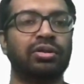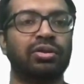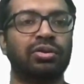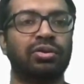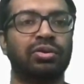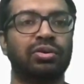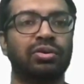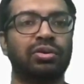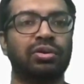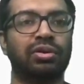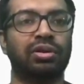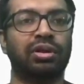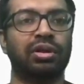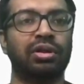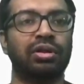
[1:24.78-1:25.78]
so
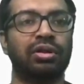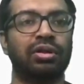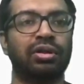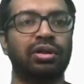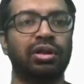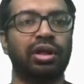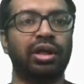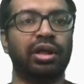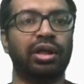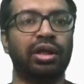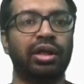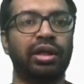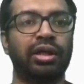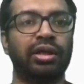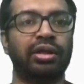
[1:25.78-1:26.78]

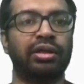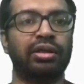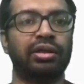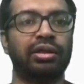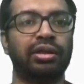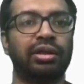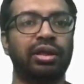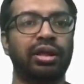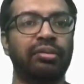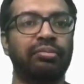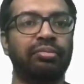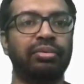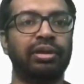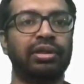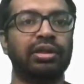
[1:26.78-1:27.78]
int
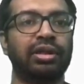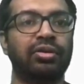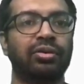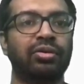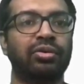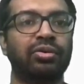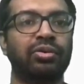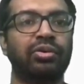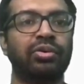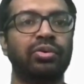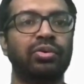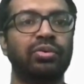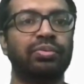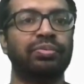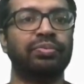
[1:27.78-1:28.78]
temp is equal to
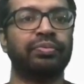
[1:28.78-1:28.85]
u,